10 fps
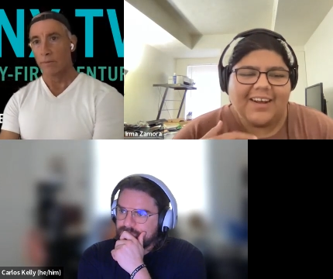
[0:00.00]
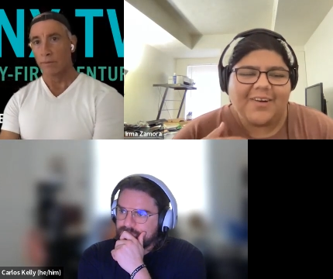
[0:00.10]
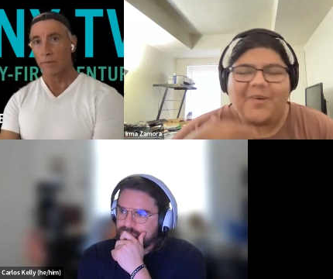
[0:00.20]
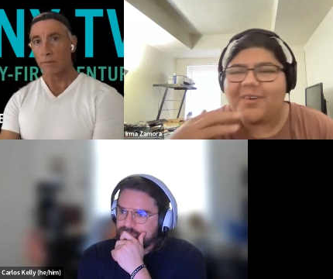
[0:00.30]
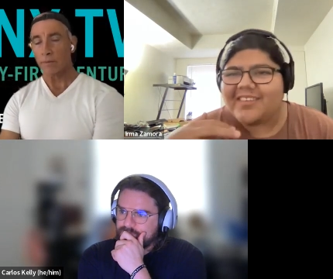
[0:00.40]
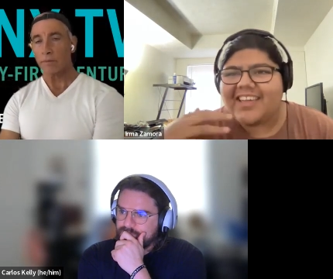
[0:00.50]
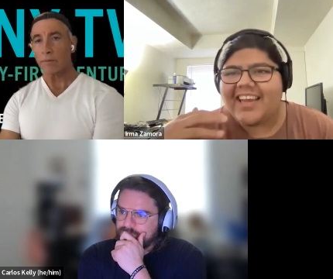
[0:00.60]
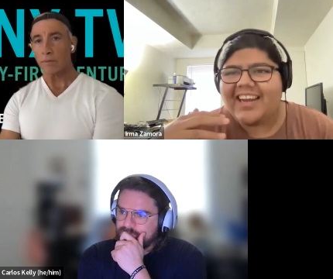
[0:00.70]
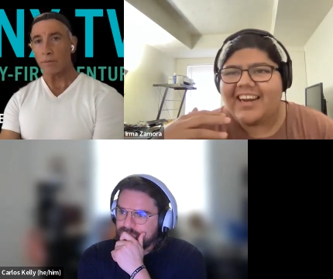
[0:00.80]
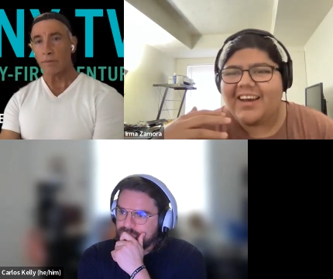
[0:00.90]
Speaker 1: a course
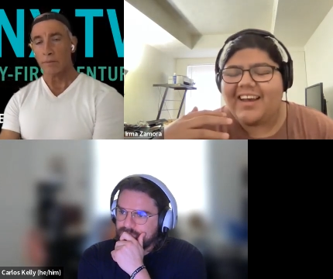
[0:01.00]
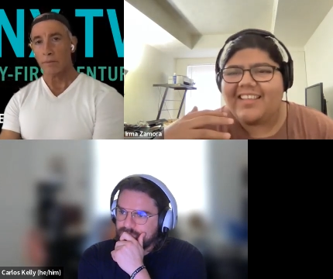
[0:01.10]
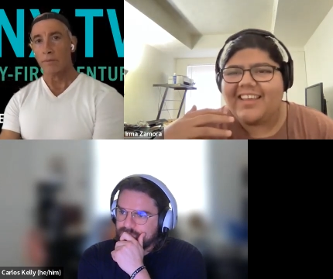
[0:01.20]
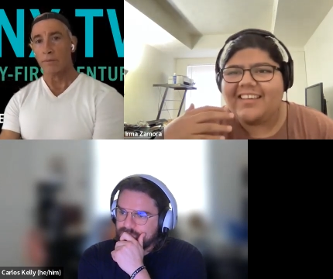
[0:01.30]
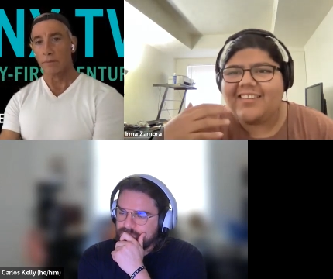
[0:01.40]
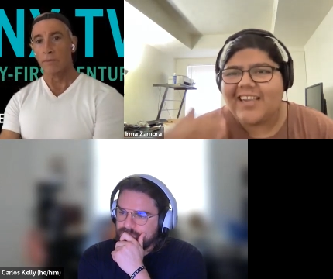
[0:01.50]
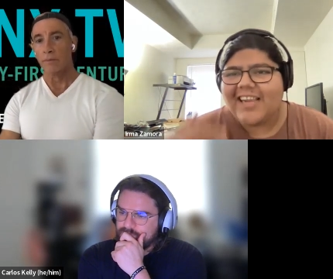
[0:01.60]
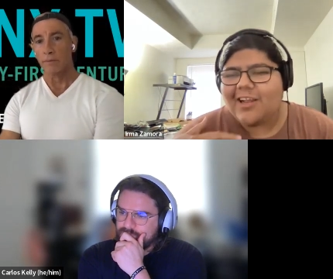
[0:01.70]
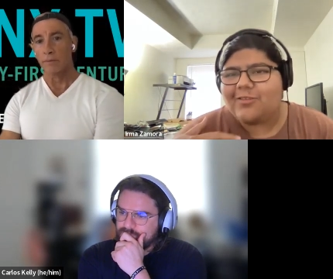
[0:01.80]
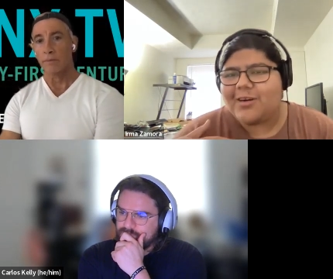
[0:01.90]
again. Uh, I think Isa
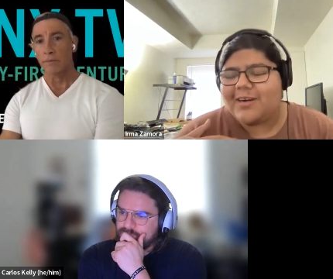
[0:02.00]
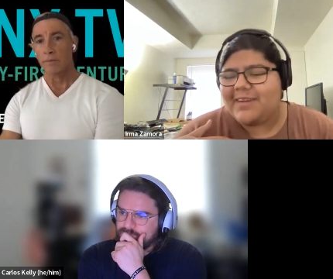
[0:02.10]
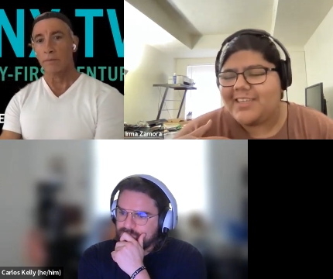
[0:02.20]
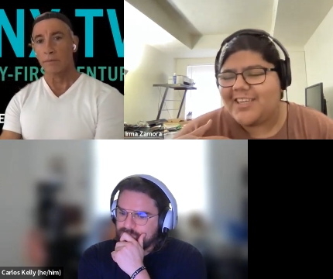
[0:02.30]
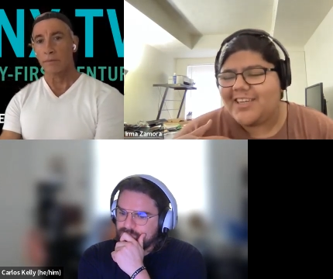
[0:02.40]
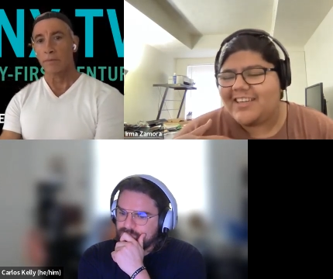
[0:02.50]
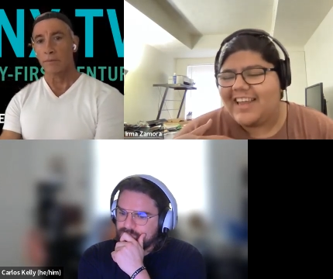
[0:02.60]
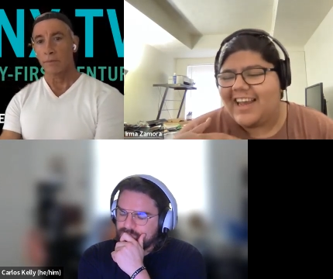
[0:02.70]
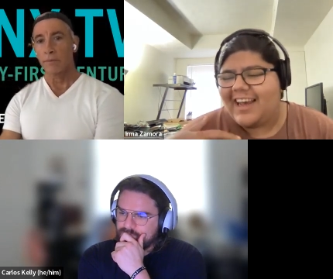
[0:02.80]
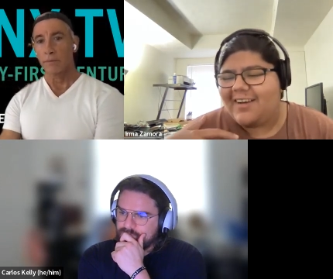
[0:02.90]
La Torre mentioned
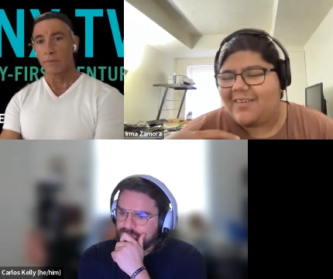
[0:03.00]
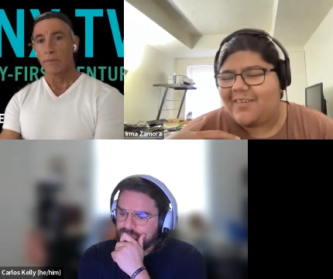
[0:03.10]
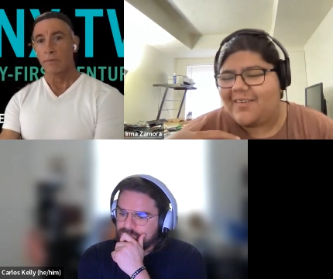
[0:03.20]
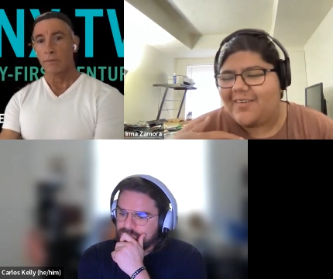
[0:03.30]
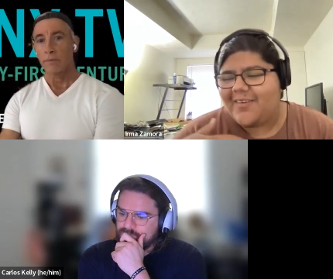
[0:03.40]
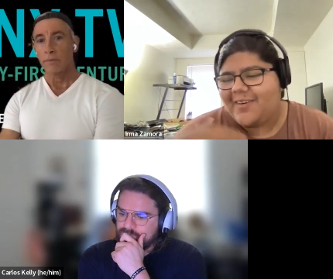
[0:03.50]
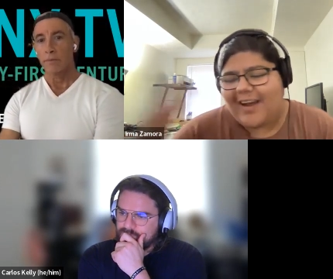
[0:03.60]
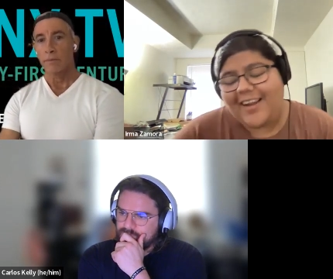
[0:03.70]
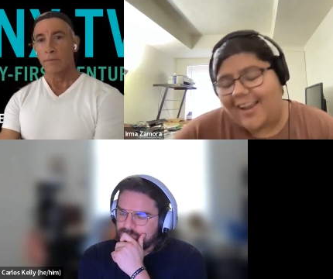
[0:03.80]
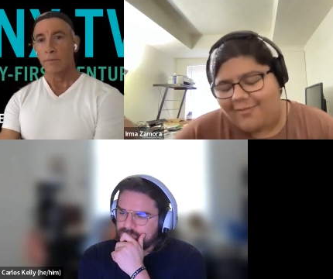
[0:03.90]
that how, or
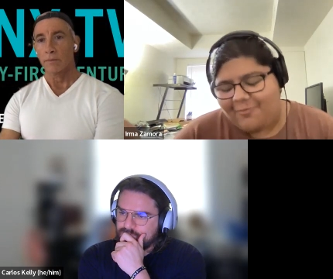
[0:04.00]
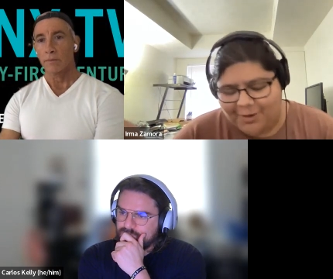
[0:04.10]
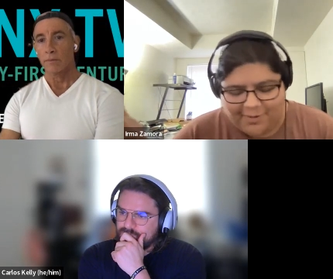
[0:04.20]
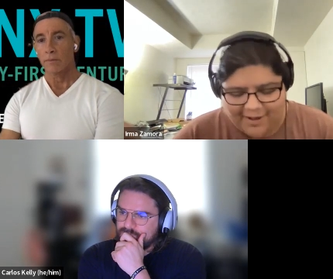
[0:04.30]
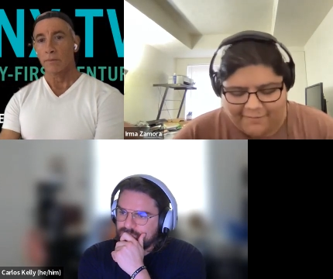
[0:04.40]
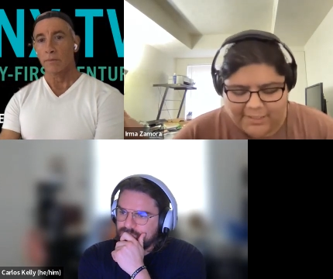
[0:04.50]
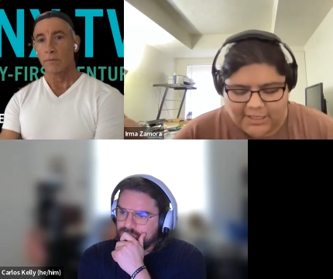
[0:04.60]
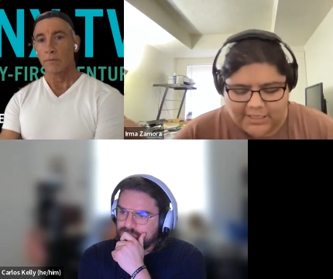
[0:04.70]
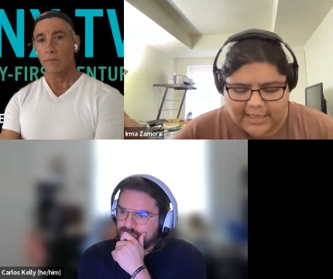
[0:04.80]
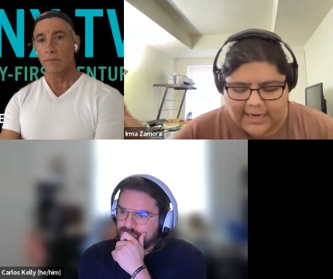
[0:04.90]
a lot of people have
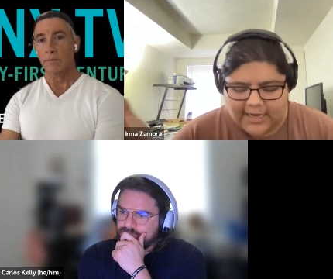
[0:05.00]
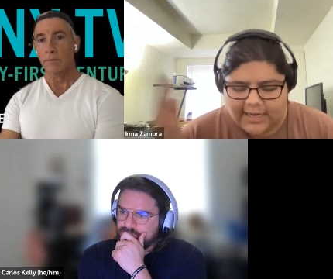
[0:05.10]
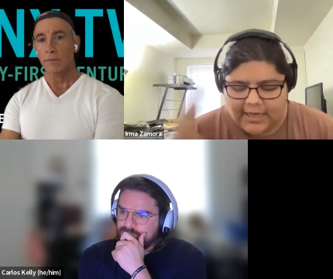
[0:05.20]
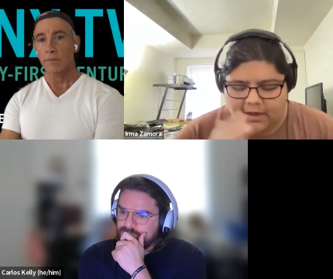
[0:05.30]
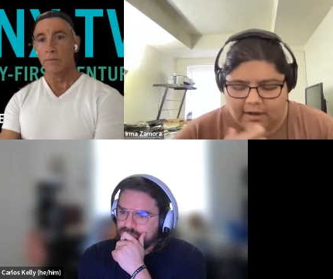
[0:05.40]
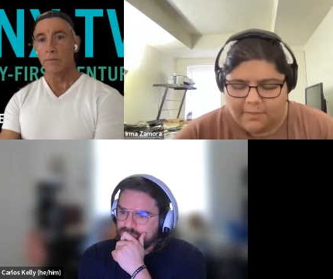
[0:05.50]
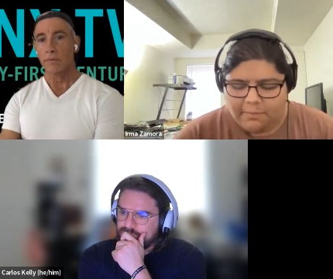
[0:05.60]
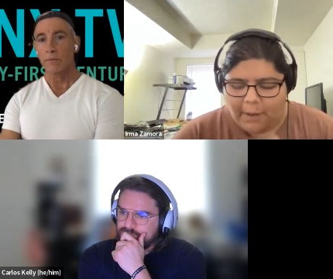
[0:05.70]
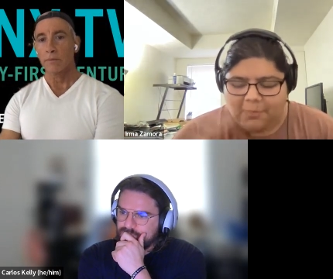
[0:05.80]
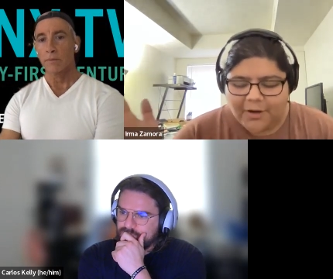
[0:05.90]
mentioned that uh,
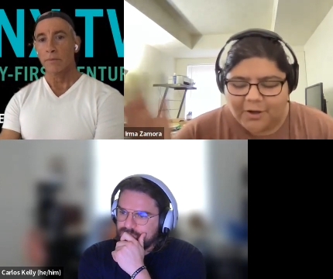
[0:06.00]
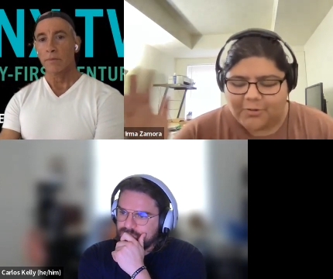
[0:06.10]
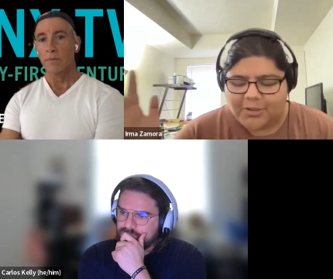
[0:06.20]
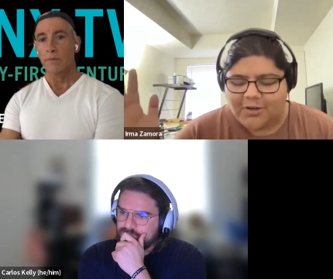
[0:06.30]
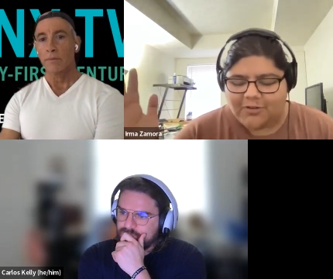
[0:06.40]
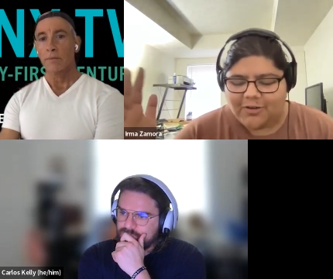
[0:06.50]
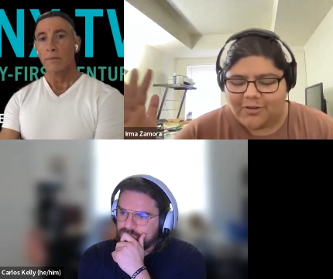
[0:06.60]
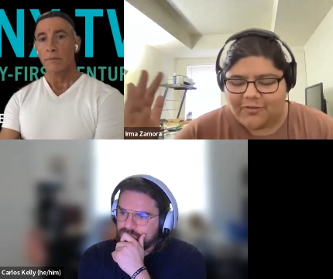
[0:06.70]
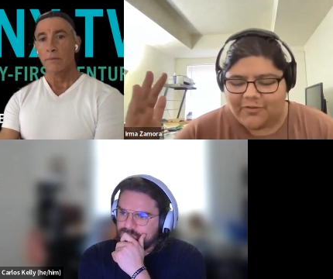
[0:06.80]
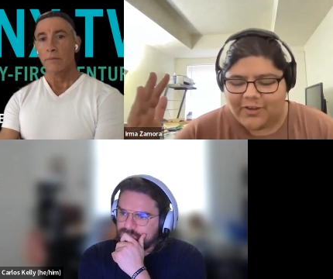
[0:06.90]
popular culture sort
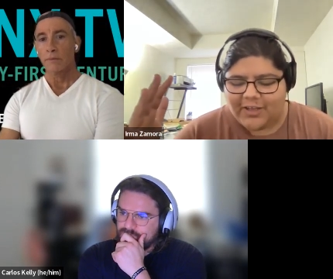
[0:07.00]
of